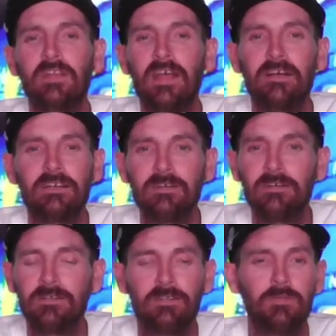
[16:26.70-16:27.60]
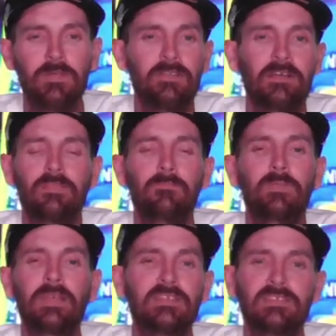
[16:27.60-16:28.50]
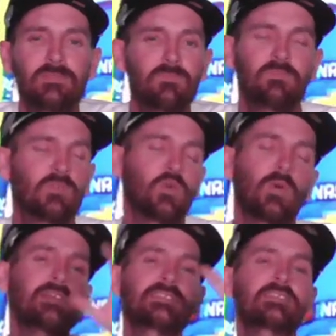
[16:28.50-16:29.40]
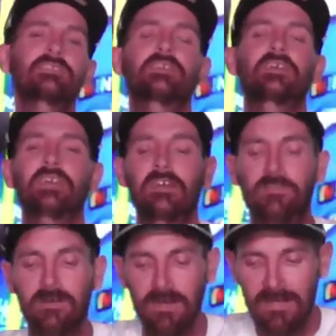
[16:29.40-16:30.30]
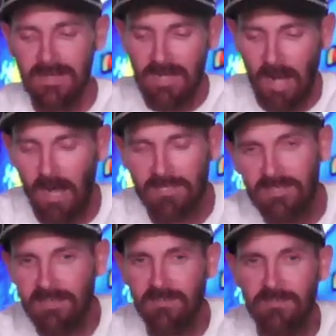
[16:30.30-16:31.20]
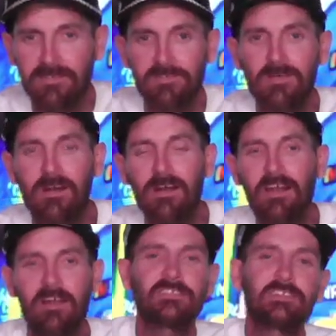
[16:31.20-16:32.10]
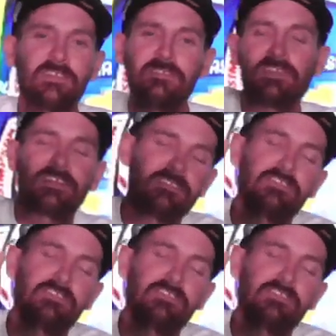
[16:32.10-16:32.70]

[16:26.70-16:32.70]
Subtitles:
it out here, could be like the biggest, craziest thing ever. Austin Dillon, all right? Austin Dillon's actually